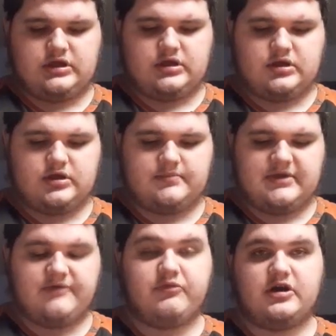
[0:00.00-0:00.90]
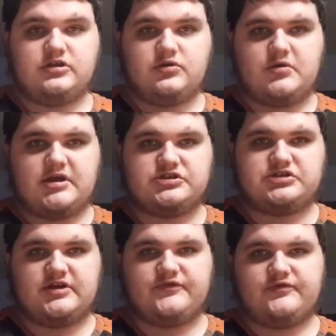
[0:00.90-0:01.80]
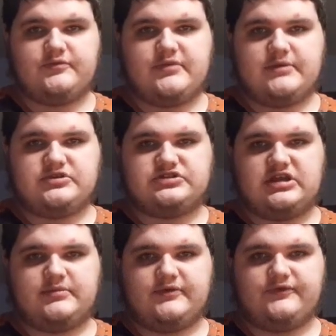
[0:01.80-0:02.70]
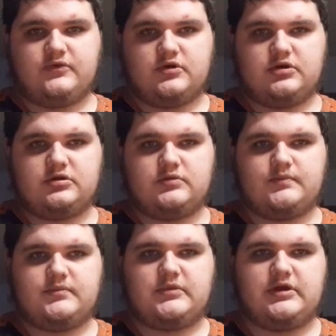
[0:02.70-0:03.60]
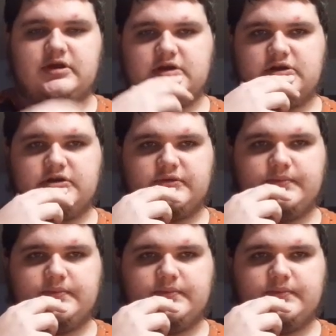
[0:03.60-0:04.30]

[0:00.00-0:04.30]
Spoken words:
I bought UK stuff by mistake before, and